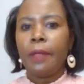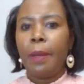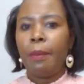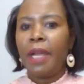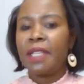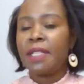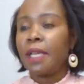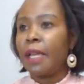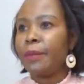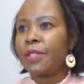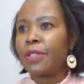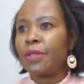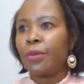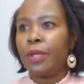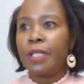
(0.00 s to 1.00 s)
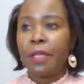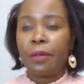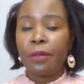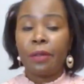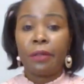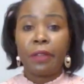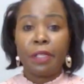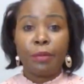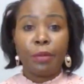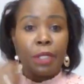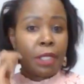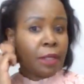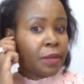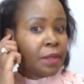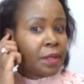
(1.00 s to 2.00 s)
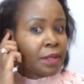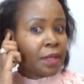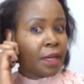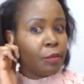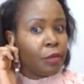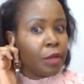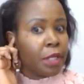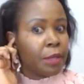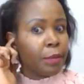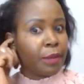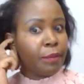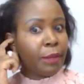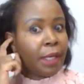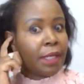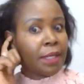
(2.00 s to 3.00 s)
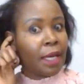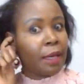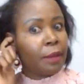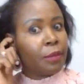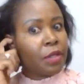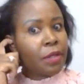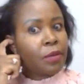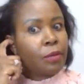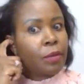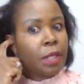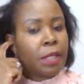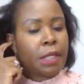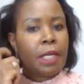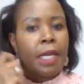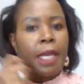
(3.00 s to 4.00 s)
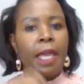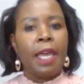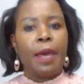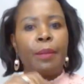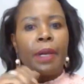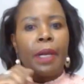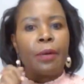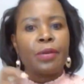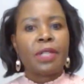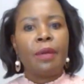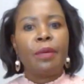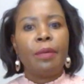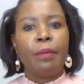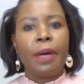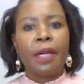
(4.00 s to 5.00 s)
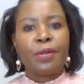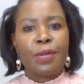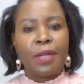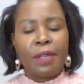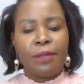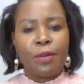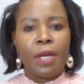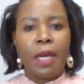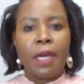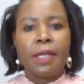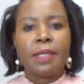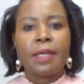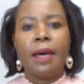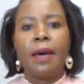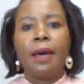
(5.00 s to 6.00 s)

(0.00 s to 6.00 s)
My time just went. I don't know if anybody else's time went, but my time just went. But I was coming back to give you guys